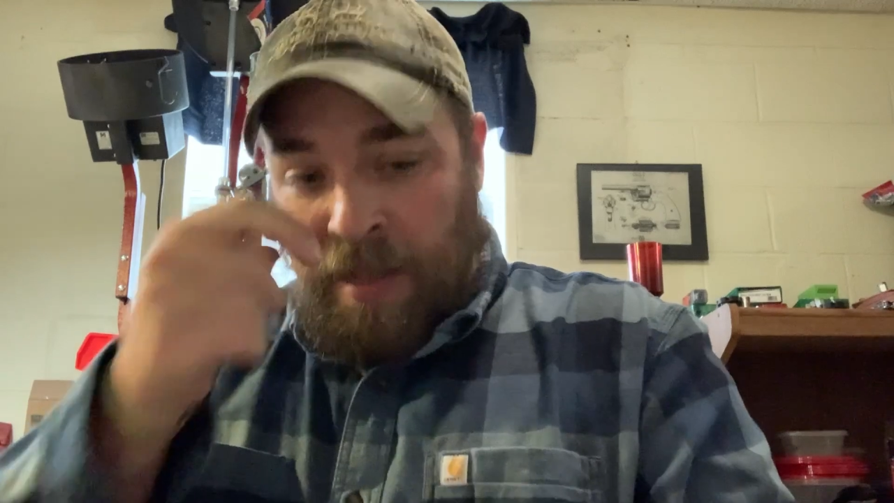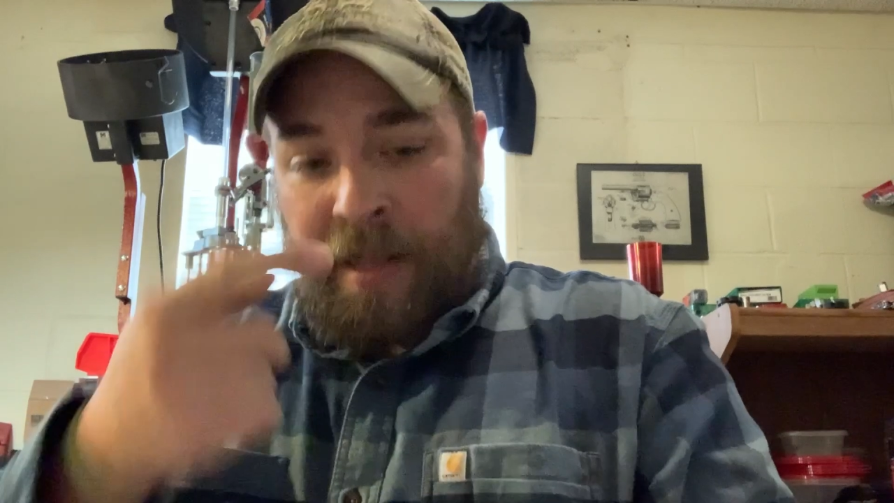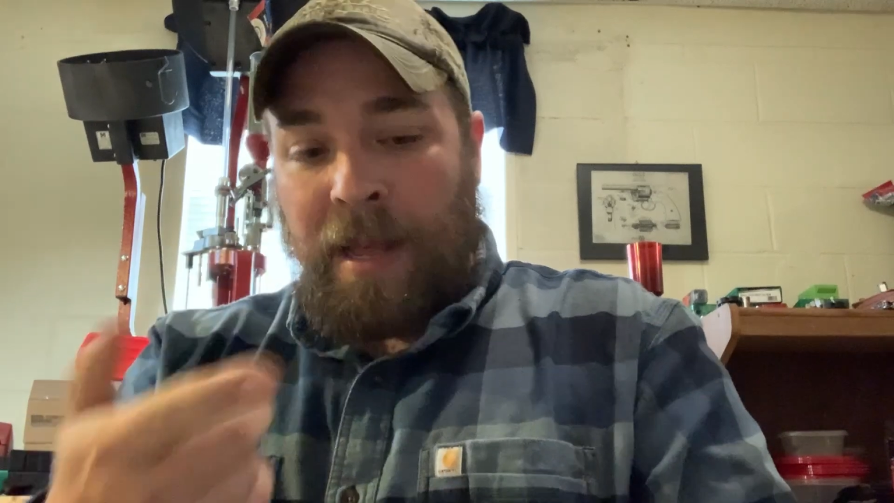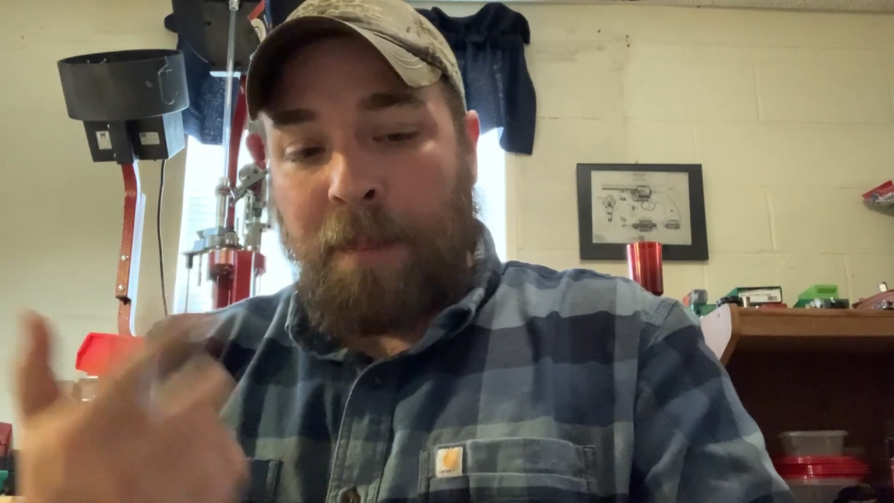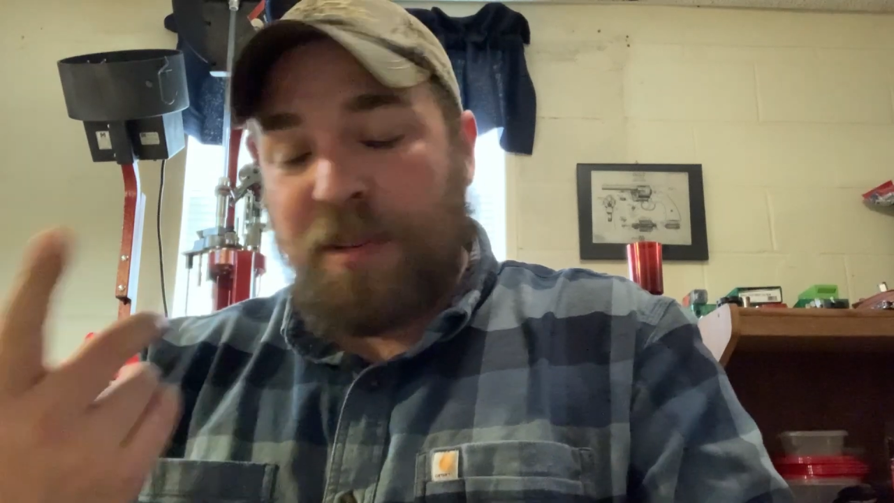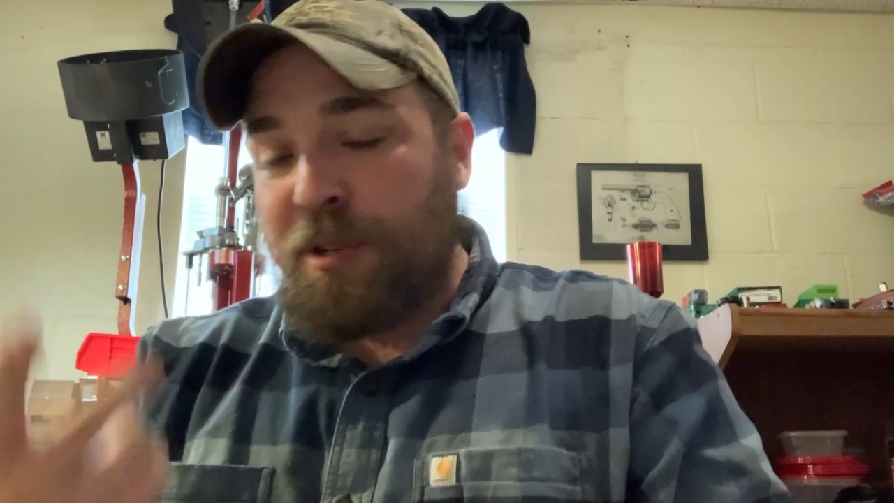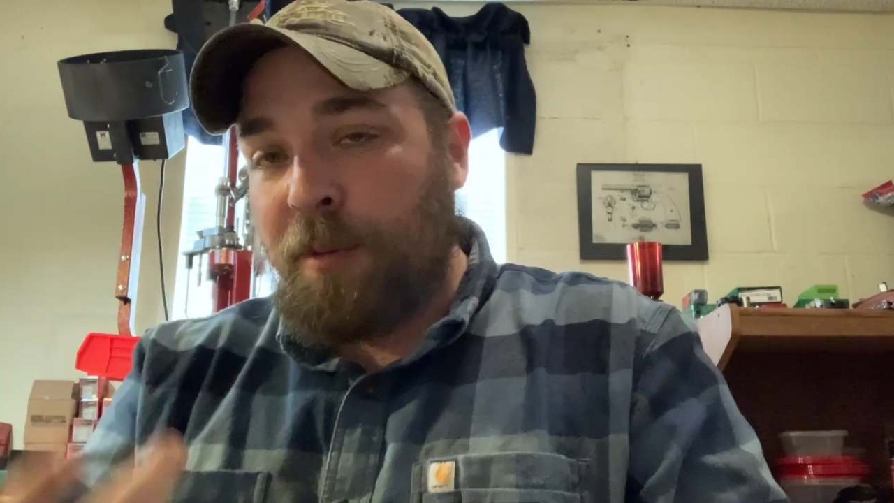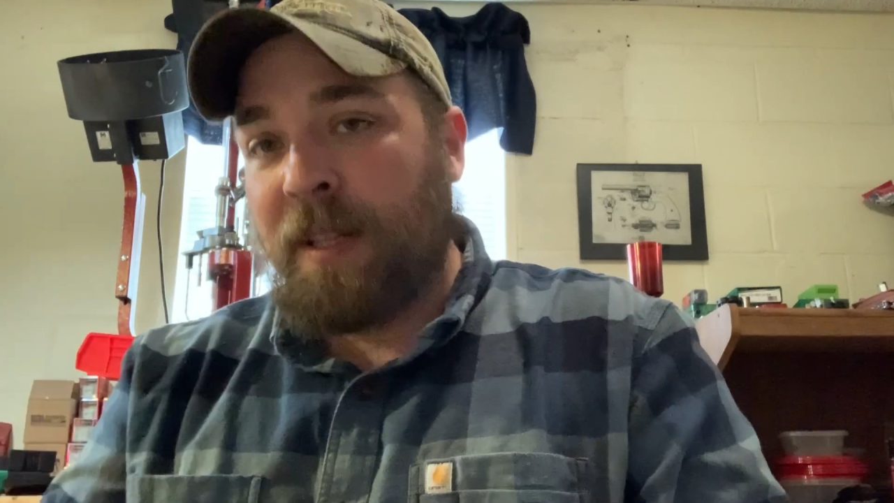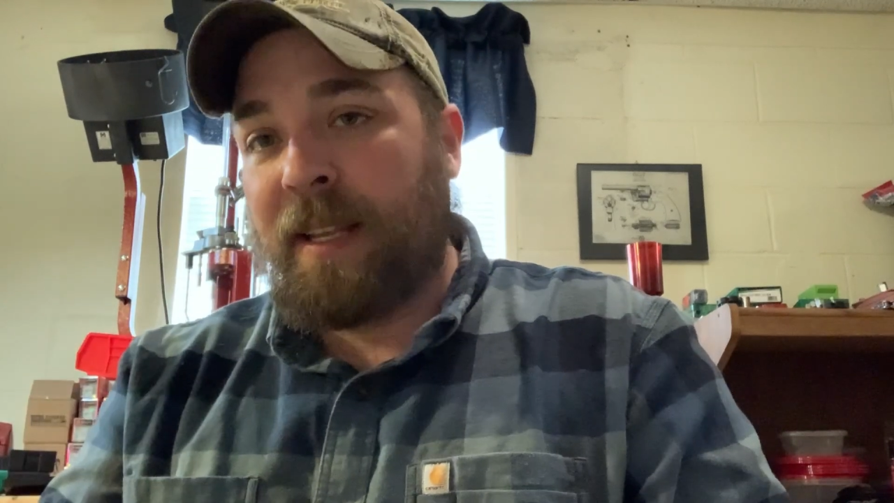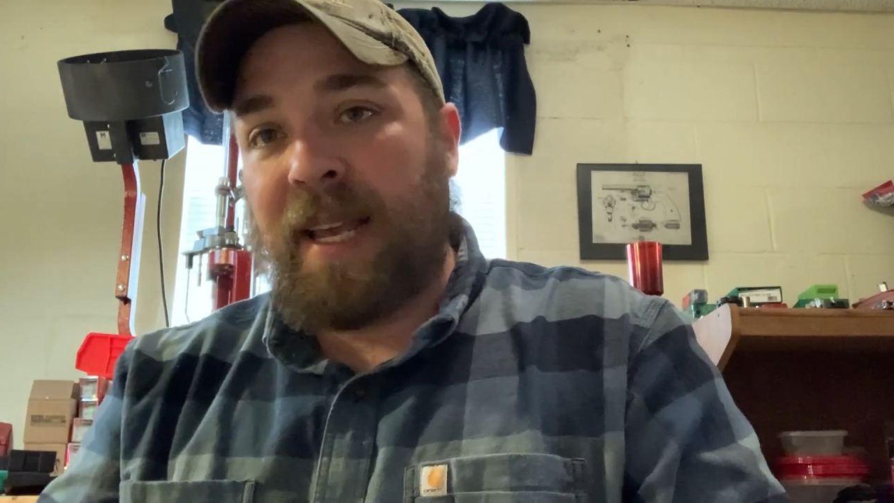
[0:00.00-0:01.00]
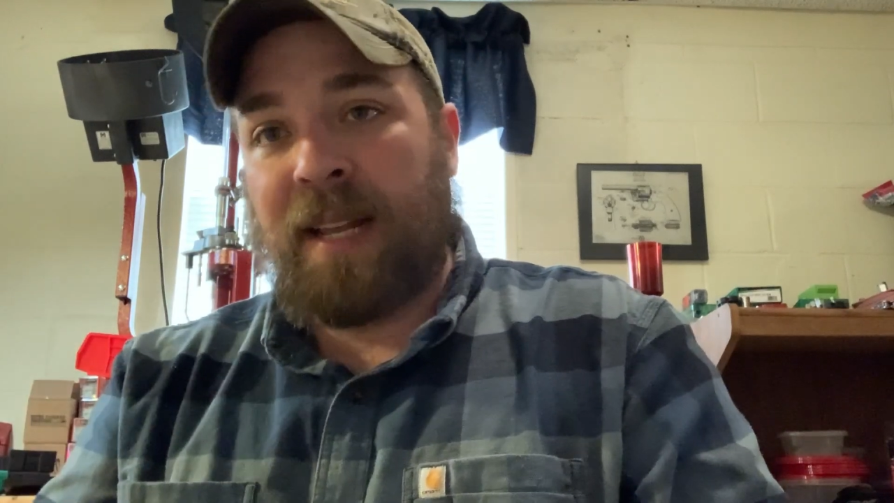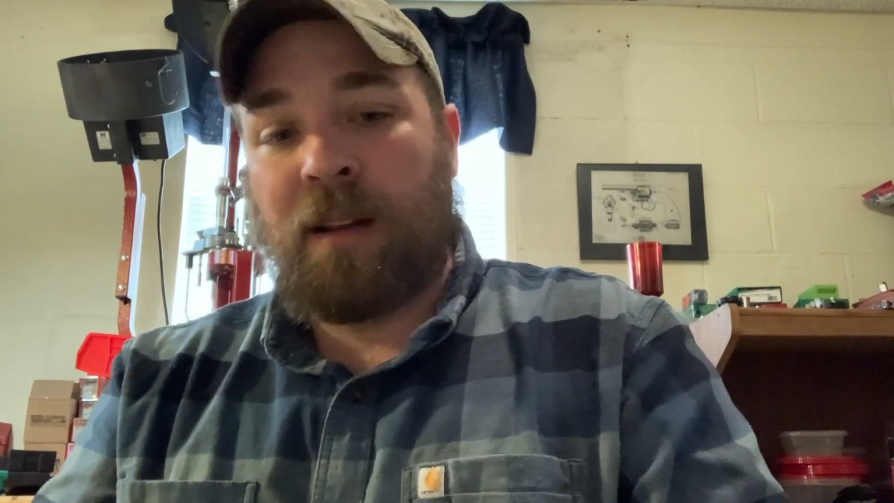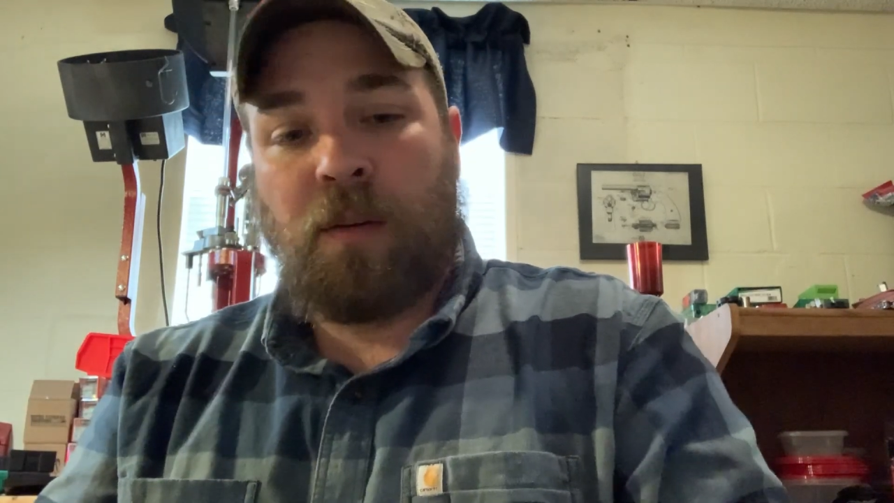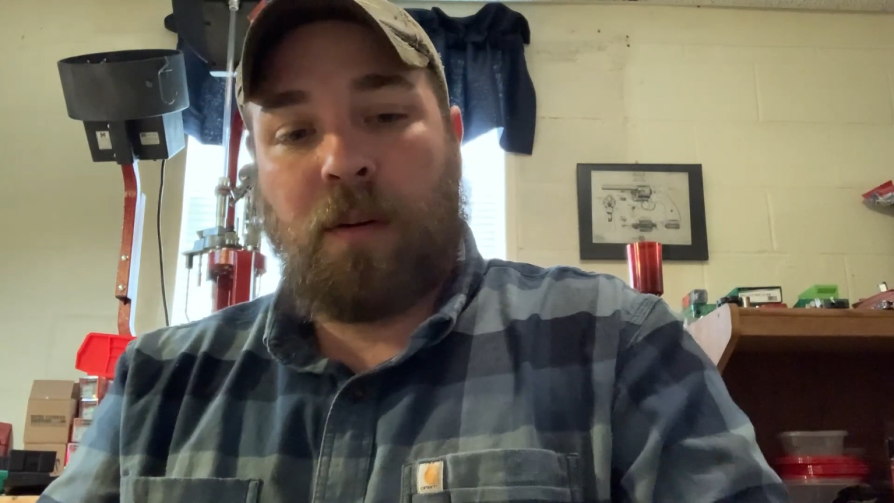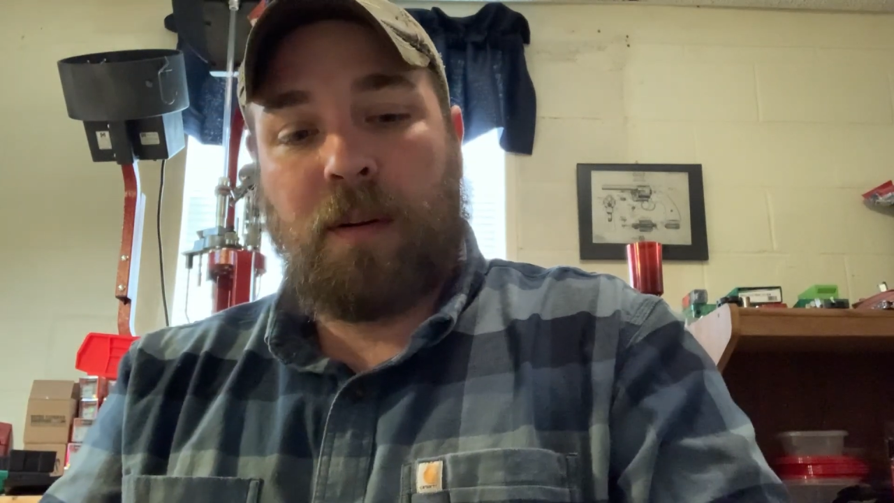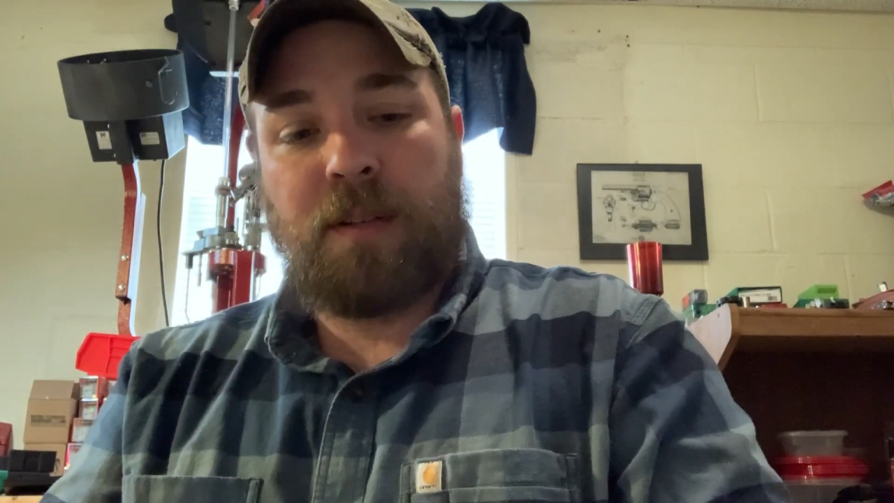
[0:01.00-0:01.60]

I'm assuming the cantilever